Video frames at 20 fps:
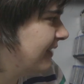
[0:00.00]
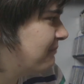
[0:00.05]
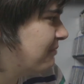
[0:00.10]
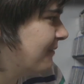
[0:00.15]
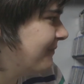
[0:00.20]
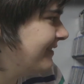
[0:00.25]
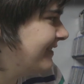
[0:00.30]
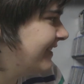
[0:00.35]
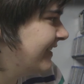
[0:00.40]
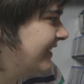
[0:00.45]
They
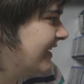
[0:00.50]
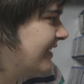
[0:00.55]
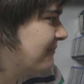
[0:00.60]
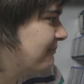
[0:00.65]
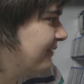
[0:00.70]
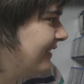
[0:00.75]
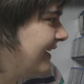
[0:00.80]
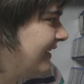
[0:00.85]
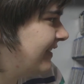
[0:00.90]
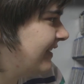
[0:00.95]
probably did get a
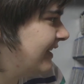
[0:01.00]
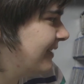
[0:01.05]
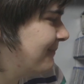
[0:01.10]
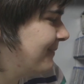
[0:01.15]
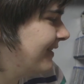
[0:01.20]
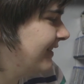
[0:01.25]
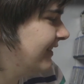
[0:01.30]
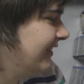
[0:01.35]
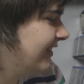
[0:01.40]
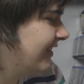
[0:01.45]
black guy to
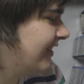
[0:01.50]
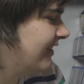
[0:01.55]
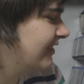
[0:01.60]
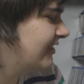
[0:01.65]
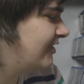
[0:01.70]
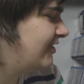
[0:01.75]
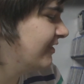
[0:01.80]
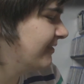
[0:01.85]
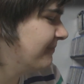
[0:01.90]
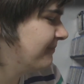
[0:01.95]
be in the
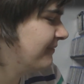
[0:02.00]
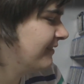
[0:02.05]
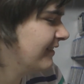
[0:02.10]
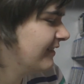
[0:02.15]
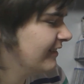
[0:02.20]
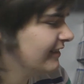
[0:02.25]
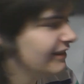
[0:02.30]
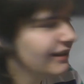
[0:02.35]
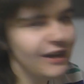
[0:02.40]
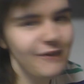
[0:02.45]
costume.
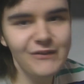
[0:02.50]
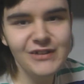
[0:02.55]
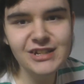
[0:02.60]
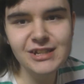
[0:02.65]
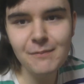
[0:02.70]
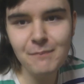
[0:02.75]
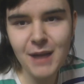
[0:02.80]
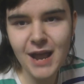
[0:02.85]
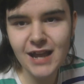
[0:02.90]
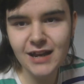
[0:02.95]
If he's
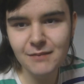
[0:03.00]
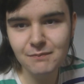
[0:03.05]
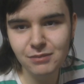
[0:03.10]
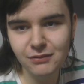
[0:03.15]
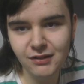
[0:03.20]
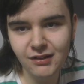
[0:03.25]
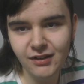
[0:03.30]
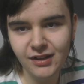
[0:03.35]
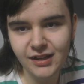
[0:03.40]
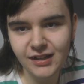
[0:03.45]
a paid
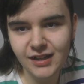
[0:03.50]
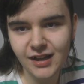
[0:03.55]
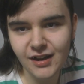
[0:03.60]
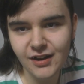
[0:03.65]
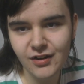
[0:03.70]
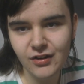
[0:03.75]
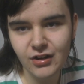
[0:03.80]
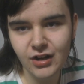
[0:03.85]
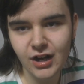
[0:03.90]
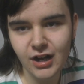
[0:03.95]
employee
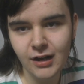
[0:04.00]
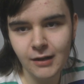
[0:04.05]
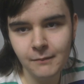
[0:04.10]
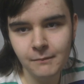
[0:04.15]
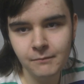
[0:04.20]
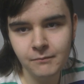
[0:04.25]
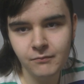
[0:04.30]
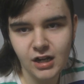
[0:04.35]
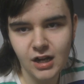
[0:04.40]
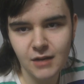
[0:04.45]
though,
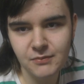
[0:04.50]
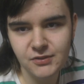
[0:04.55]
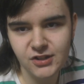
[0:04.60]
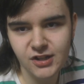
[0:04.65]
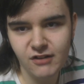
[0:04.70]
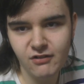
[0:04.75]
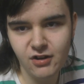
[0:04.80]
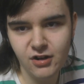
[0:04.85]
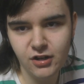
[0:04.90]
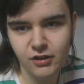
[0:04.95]
I'm
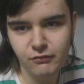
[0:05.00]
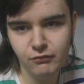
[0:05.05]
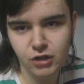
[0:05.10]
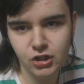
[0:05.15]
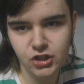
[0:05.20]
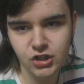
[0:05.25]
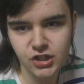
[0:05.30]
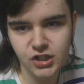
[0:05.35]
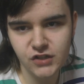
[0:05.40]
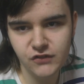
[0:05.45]
sorry you
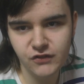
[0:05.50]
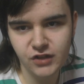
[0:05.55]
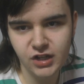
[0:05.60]
watched this